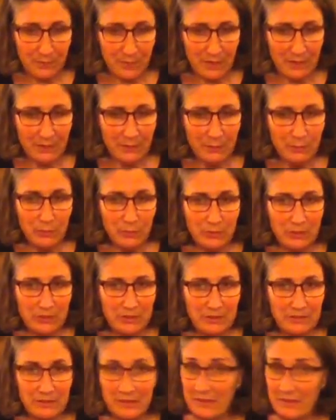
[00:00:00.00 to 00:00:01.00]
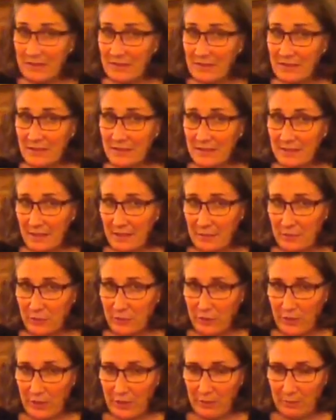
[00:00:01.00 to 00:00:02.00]
The Buddha lived in the 6th
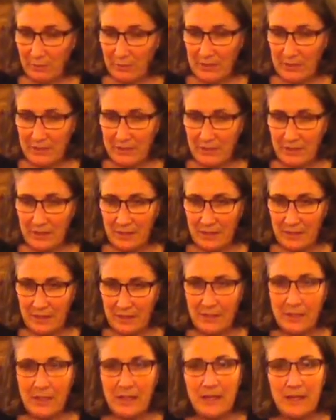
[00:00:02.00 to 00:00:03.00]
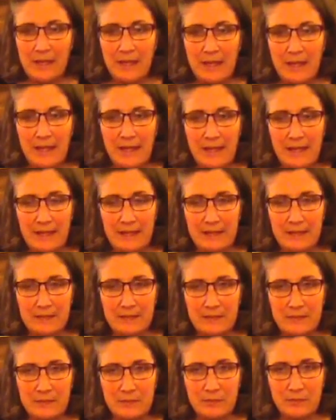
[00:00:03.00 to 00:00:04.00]
century BCE,
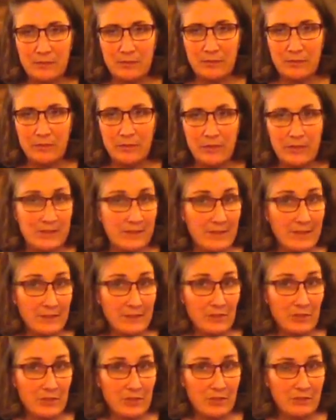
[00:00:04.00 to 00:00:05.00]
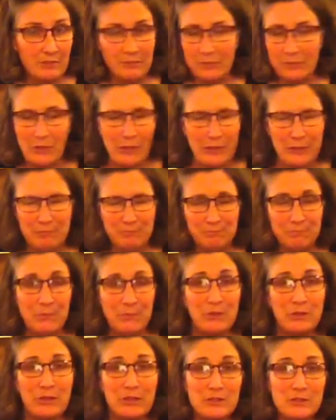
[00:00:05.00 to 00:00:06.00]
and the Great
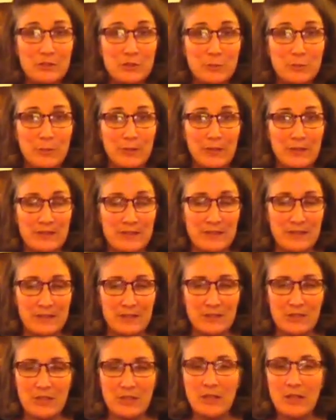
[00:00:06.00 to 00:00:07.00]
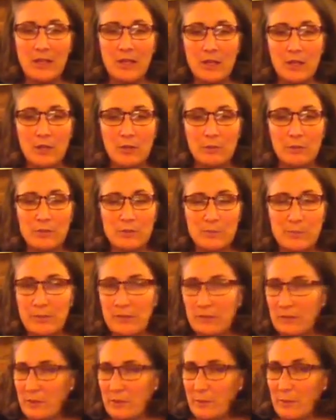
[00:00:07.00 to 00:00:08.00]
Stupa at Sanchi was
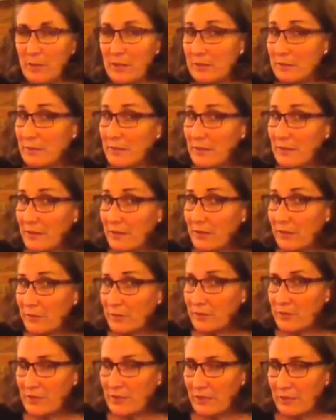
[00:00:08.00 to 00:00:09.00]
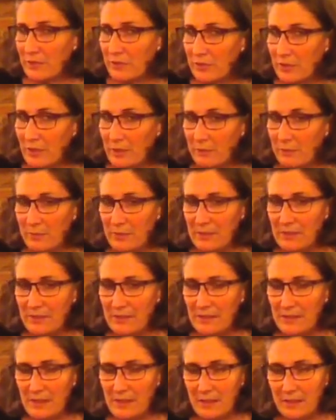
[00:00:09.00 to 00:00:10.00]
built at approximately the 3rd century
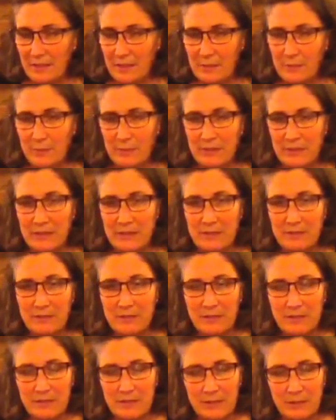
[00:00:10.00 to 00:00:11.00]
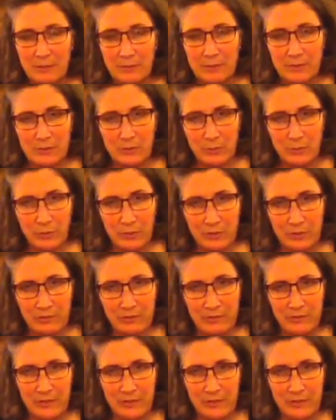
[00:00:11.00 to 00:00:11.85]
BCE, and it's believed that there was sort of